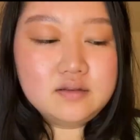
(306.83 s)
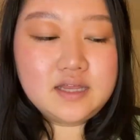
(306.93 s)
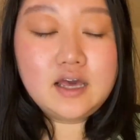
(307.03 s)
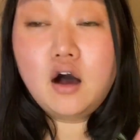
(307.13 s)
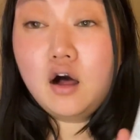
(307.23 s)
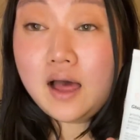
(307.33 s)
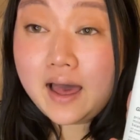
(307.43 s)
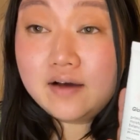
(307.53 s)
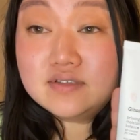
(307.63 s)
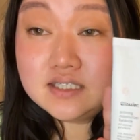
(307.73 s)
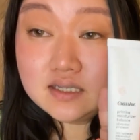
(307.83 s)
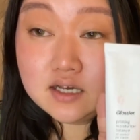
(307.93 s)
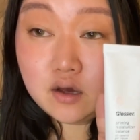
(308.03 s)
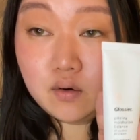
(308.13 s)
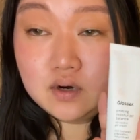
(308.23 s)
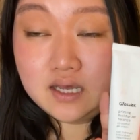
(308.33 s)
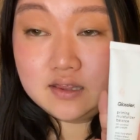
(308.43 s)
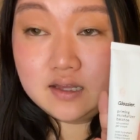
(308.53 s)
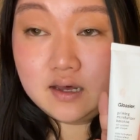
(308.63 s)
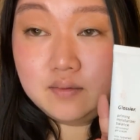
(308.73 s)
They all have silicone
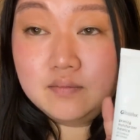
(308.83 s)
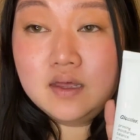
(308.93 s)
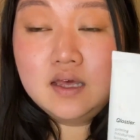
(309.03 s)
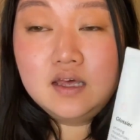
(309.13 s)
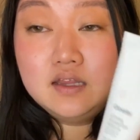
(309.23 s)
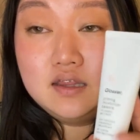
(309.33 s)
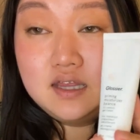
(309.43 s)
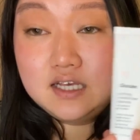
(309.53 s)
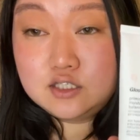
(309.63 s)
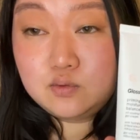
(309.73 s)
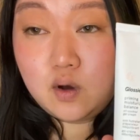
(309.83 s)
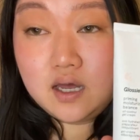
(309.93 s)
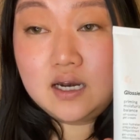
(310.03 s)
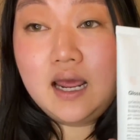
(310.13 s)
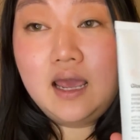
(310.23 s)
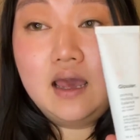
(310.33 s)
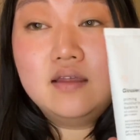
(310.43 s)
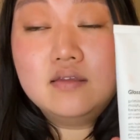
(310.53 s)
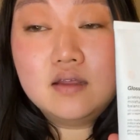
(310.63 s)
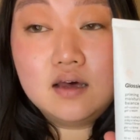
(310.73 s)
in them. This one
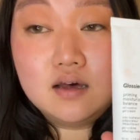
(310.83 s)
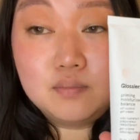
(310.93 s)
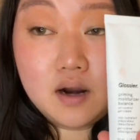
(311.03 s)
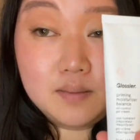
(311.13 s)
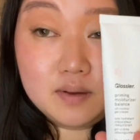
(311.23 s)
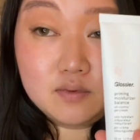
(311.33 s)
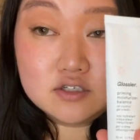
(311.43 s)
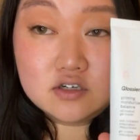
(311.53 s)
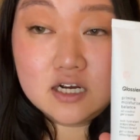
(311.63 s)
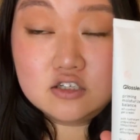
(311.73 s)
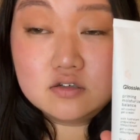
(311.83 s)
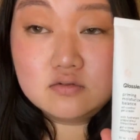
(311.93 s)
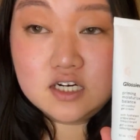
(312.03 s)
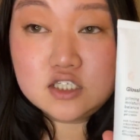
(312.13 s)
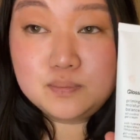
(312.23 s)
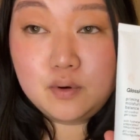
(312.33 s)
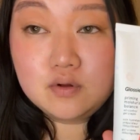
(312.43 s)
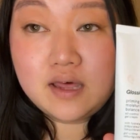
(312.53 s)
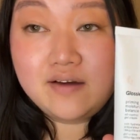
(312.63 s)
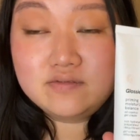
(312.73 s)
and the Priming Moisturizer Rich
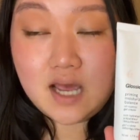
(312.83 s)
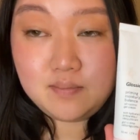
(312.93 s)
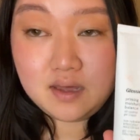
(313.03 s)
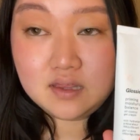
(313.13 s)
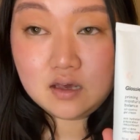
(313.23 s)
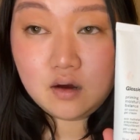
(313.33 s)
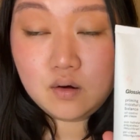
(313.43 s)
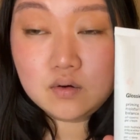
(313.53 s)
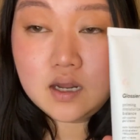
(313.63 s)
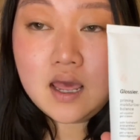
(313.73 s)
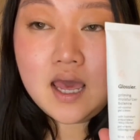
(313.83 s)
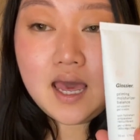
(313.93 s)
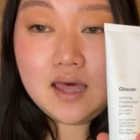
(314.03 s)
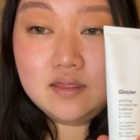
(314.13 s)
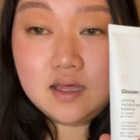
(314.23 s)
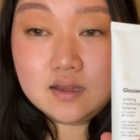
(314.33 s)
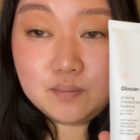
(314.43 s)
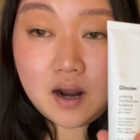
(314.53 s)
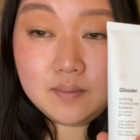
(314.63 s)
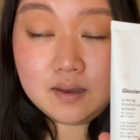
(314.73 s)
both have dimethicone, and then the
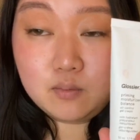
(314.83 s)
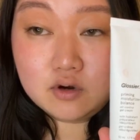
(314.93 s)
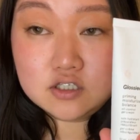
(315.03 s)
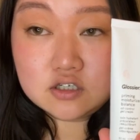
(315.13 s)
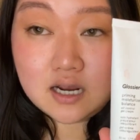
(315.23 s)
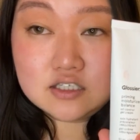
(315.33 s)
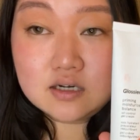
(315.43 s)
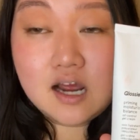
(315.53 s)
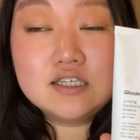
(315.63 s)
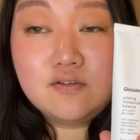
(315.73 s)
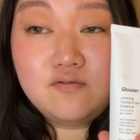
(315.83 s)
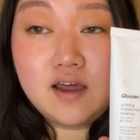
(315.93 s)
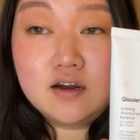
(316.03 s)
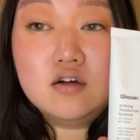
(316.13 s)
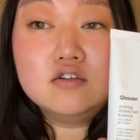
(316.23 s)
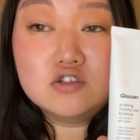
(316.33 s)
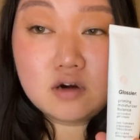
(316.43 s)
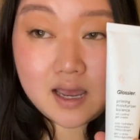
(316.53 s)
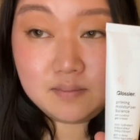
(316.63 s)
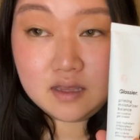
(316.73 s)
Priming Moisturizer has phenyl
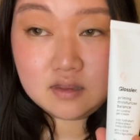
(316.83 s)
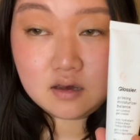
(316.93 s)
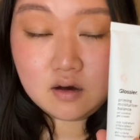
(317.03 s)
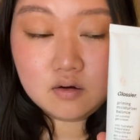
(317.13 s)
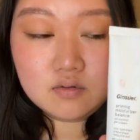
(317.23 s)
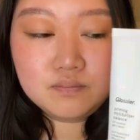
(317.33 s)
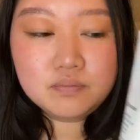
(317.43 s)
trimethicone.